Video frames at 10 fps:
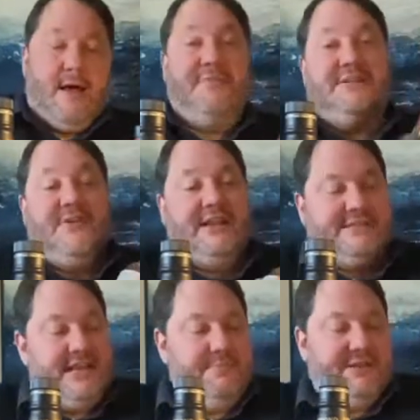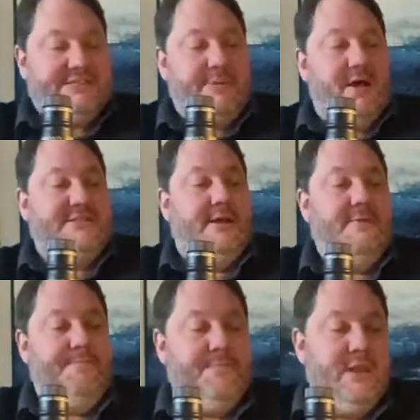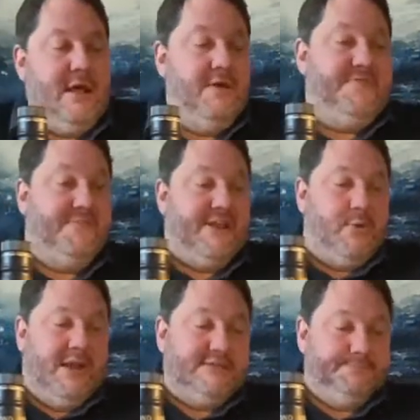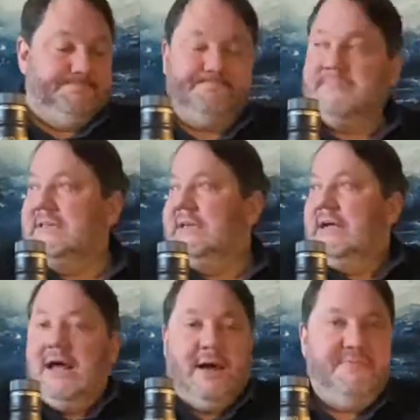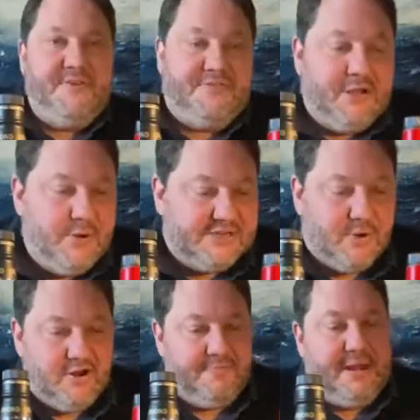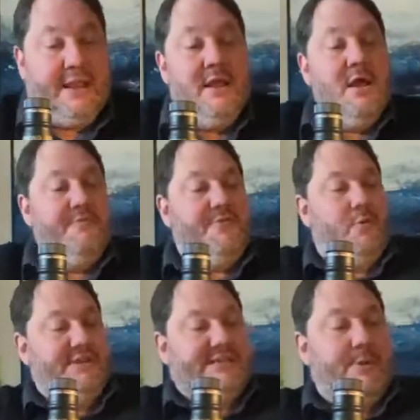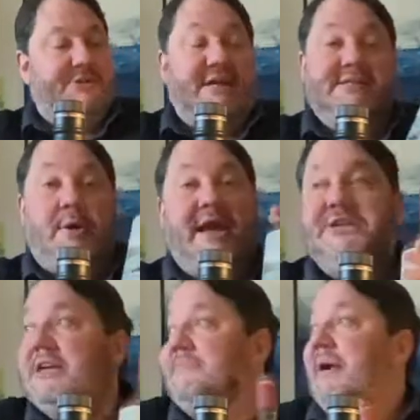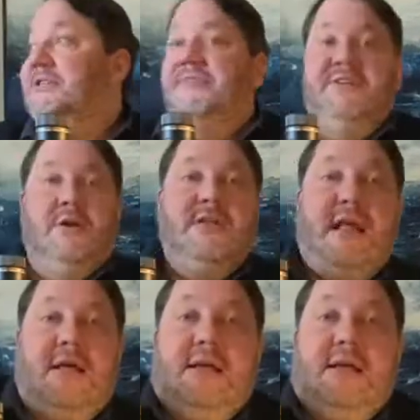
This fella's a little bit smarter at 50 quid. 50 quid's quite a lot of money for a whiskey which has no age expression. If you look at that,